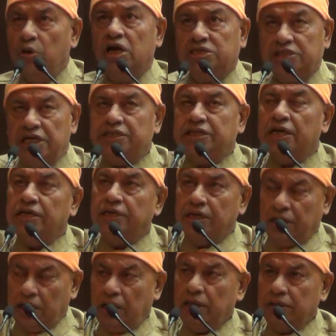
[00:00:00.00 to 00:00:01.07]
We are sitting
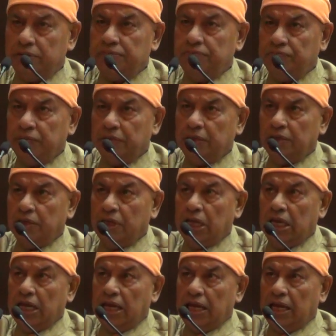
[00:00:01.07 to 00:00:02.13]
here
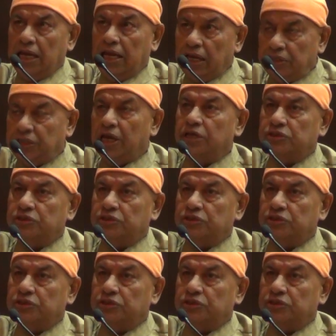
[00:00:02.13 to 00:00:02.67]
in